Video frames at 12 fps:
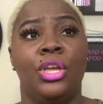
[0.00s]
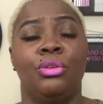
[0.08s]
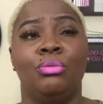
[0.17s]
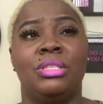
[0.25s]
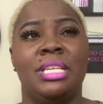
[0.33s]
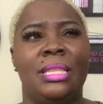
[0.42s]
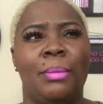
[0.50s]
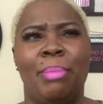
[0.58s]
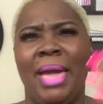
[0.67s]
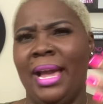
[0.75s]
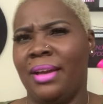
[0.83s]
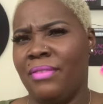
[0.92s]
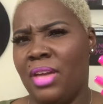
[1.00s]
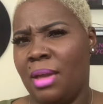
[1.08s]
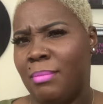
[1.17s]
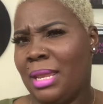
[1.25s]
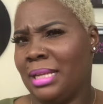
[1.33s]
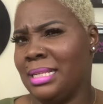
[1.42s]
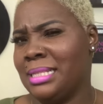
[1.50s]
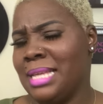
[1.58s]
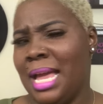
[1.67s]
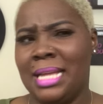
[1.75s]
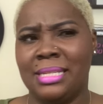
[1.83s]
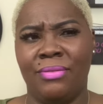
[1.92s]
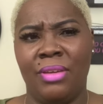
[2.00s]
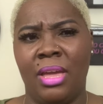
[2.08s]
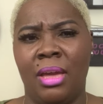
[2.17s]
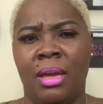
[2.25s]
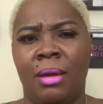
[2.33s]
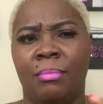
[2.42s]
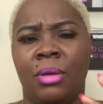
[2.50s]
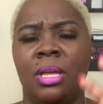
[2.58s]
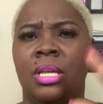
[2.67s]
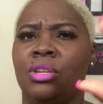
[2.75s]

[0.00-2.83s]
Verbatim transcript: you see the back of him, like the sides of him.